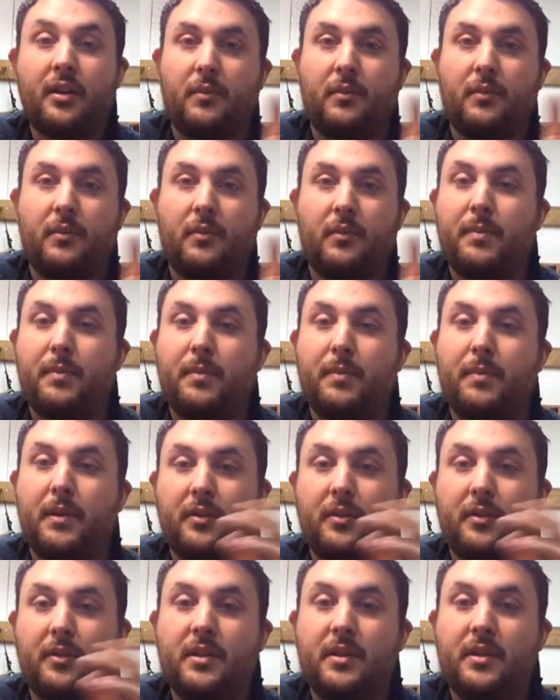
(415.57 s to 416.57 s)
and we
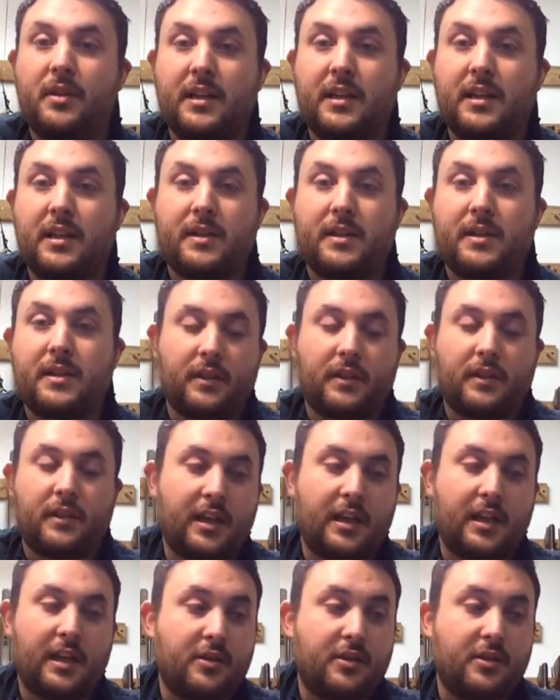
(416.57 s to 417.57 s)
build them to their
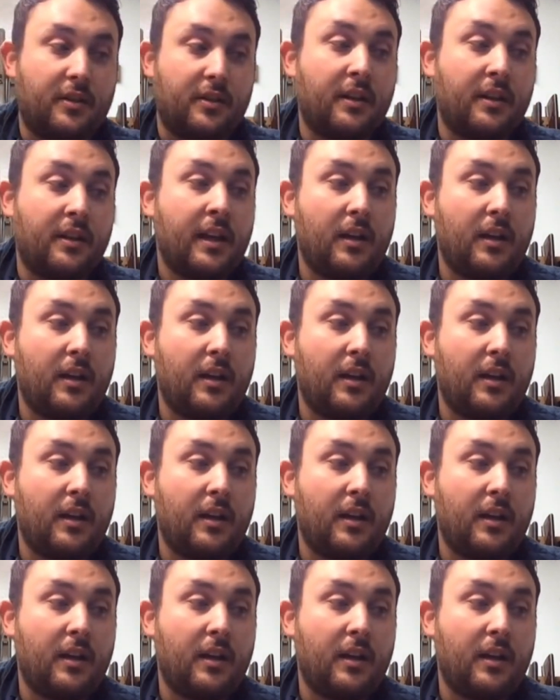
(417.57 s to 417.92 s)
specification,